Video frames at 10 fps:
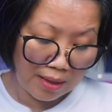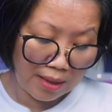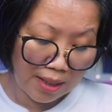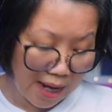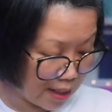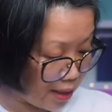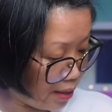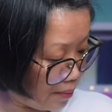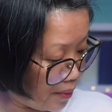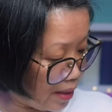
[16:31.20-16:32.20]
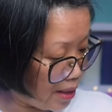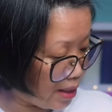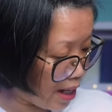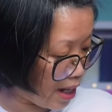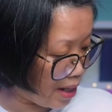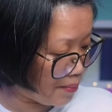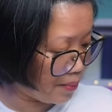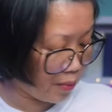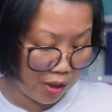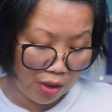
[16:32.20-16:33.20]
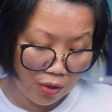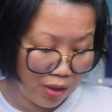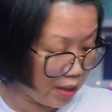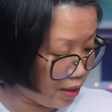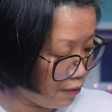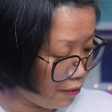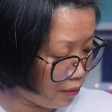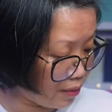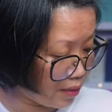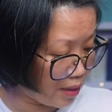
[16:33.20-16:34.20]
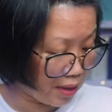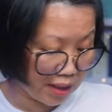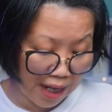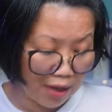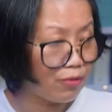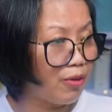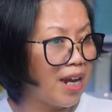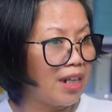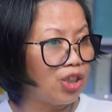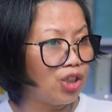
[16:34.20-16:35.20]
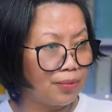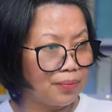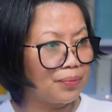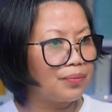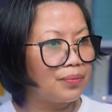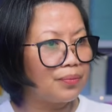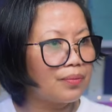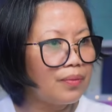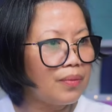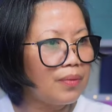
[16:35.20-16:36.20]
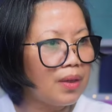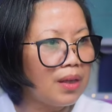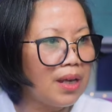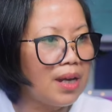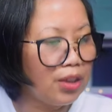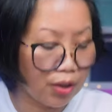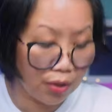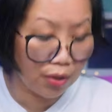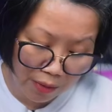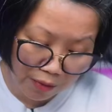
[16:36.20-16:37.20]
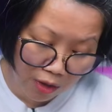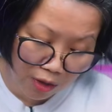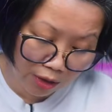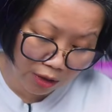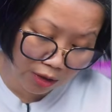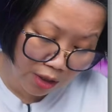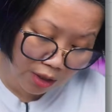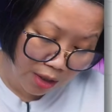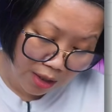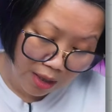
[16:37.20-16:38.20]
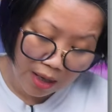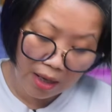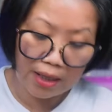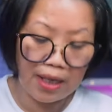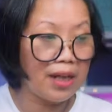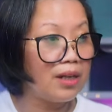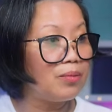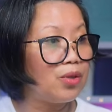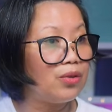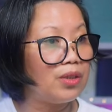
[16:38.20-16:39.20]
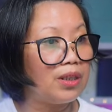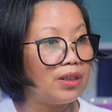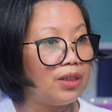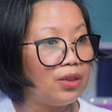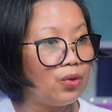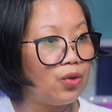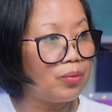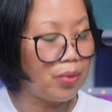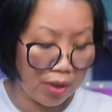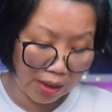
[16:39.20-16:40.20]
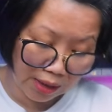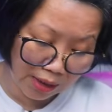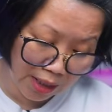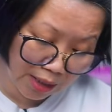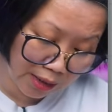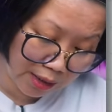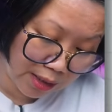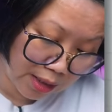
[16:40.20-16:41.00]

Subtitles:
date, what do you call it? The date range. Okay, so we've got, again, I'm using the 0.6.